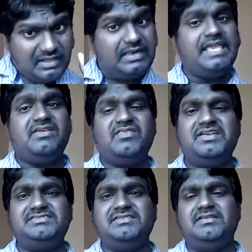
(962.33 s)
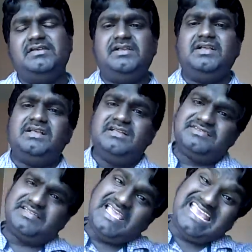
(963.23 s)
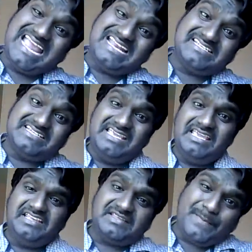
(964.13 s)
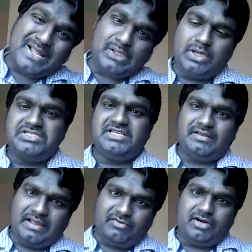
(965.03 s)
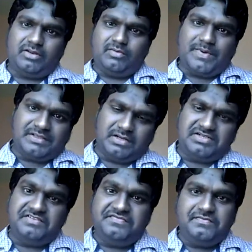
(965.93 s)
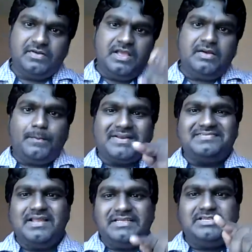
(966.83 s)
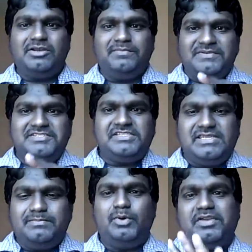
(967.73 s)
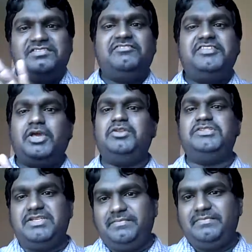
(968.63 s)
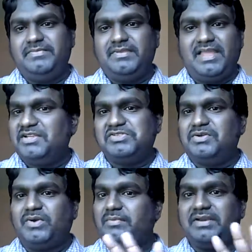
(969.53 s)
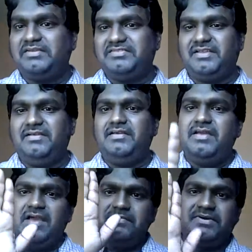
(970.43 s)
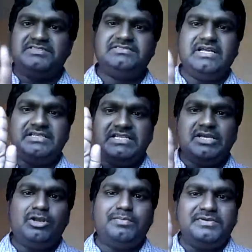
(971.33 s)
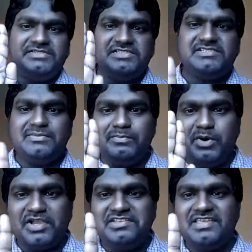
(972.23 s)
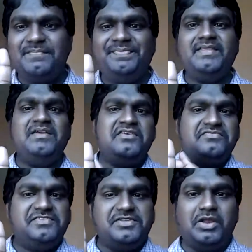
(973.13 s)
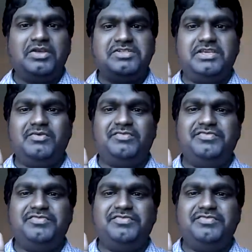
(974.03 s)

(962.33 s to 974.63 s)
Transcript: Likewise, psychiatry is a pathology. What a pathology? Personality development system book is a physiology. Understood? What I'm trying to say? Personality development system book is a physiology, your